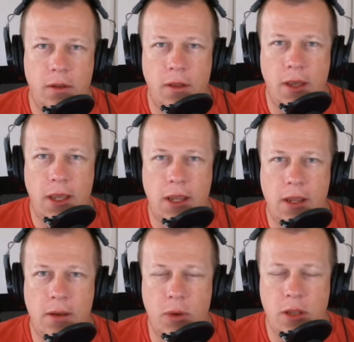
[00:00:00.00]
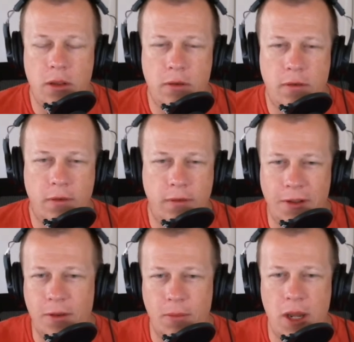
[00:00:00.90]
when to
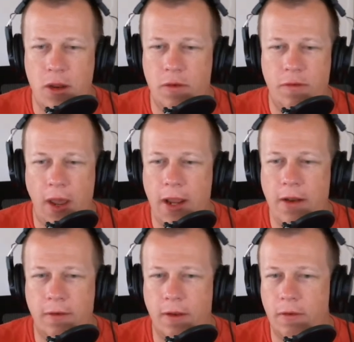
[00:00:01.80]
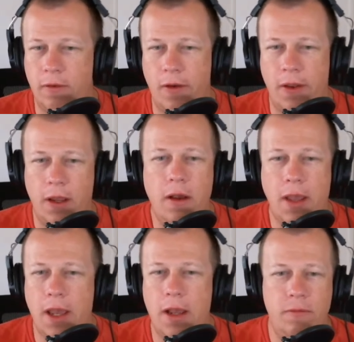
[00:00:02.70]
select a menu for ages, I was going,
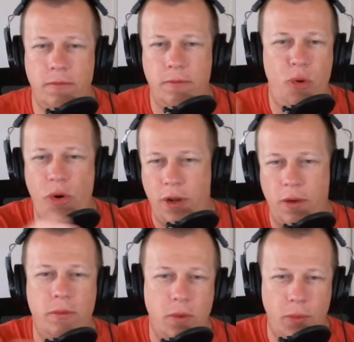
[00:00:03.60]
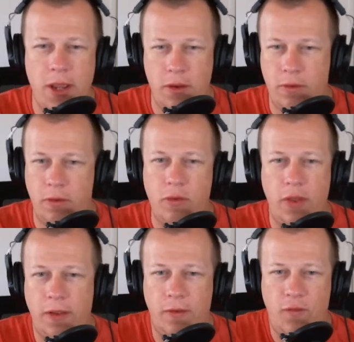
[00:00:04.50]
okay, the way you do
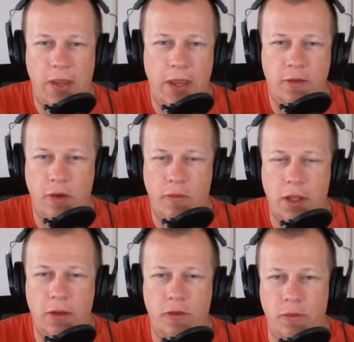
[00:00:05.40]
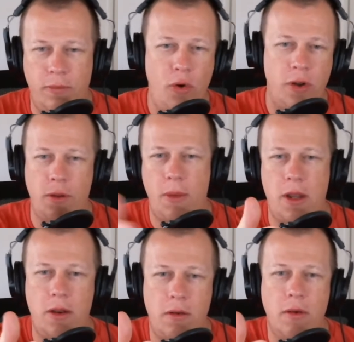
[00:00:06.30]
things in VR generally is you point at a
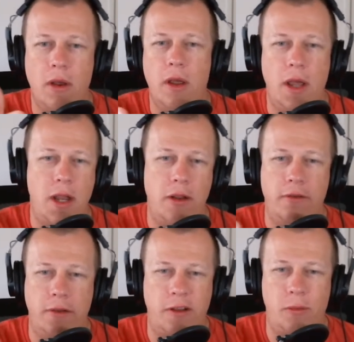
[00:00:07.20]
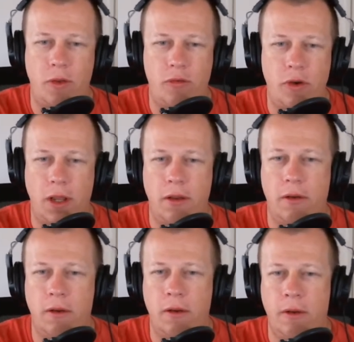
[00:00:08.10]
menu and you select it with the trigger.
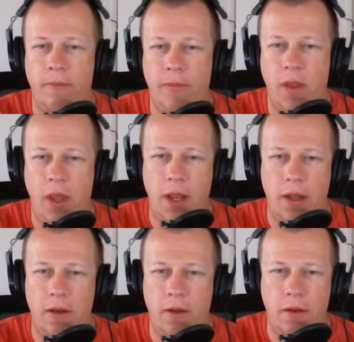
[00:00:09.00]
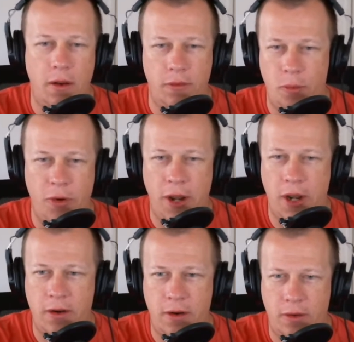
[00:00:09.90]
And I was pointing
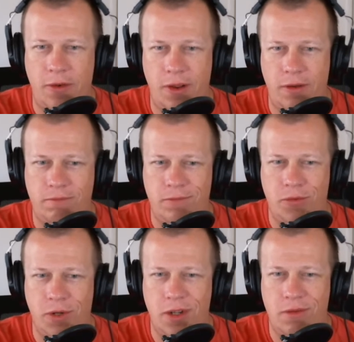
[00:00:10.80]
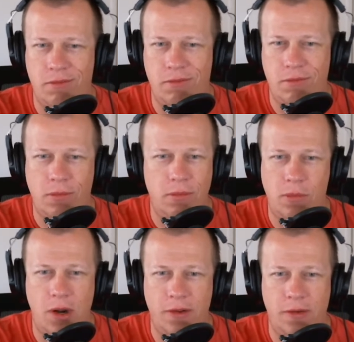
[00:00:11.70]
at it, I was going, trigger,
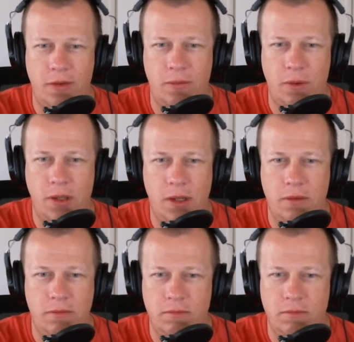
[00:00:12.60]
why isn't this working?